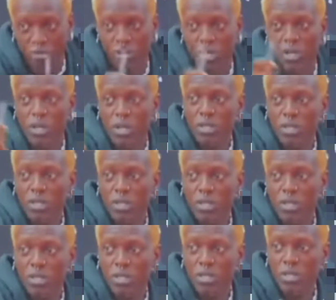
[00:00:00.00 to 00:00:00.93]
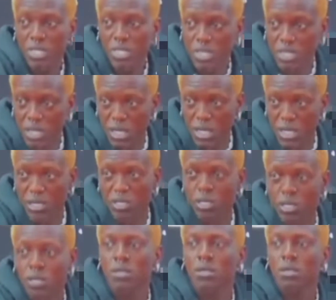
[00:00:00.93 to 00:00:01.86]
This thing, you
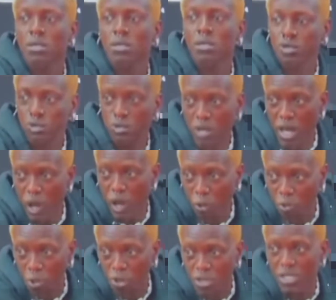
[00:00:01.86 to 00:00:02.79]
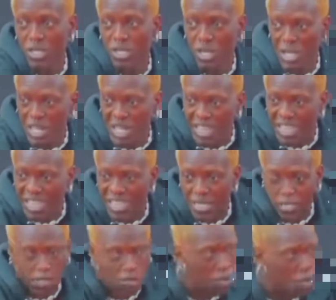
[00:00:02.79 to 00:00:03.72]
clean it up. If this is a collective,
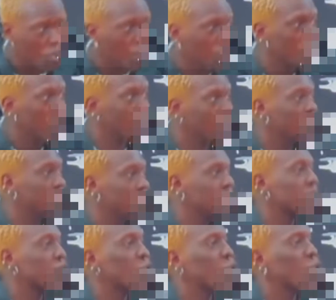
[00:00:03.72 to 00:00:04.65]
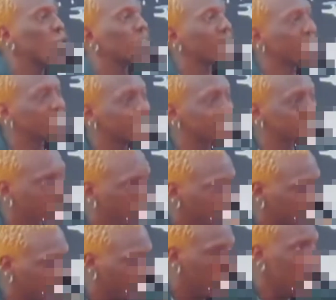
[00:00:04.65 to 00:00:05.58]
more than the collective, that means he has
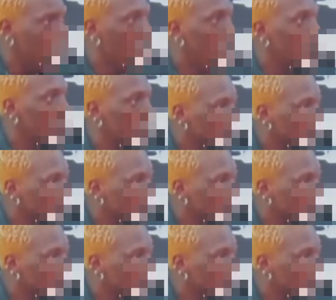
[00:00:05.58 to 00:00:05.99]
served all